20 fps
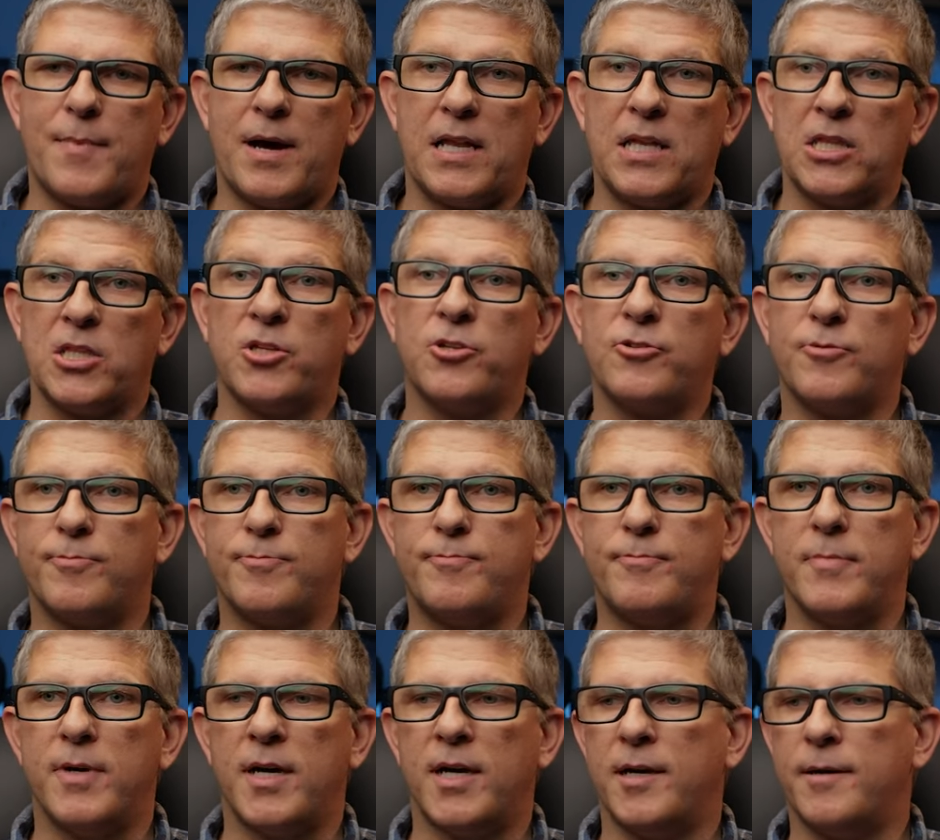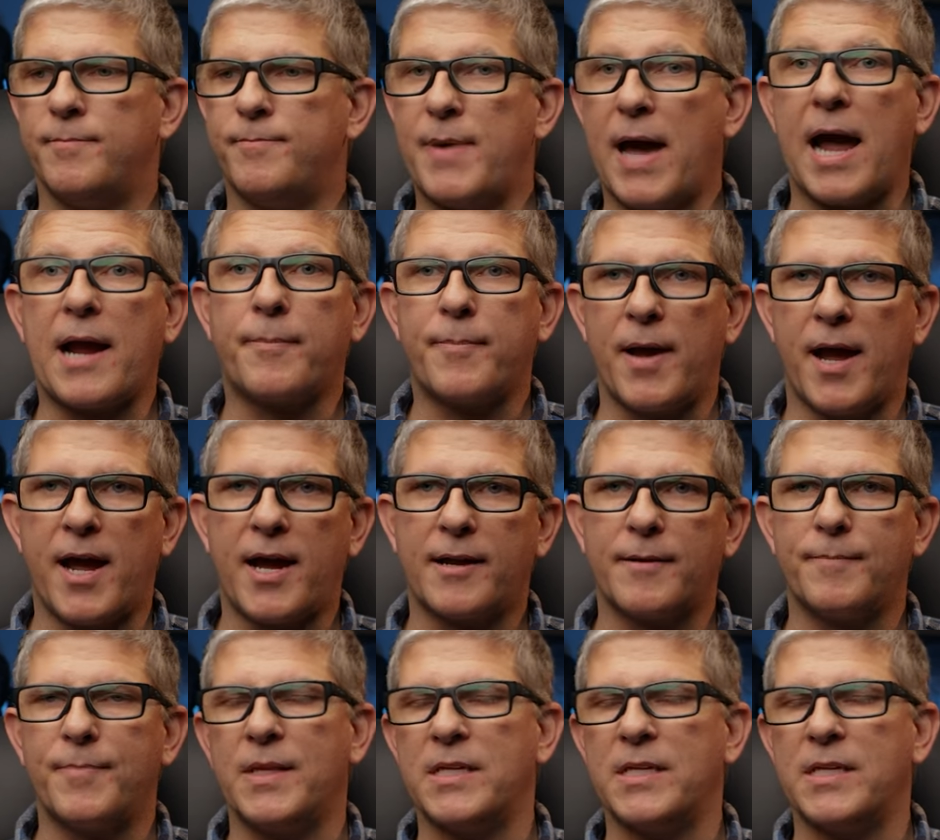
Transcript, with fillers: my little uh, backpack.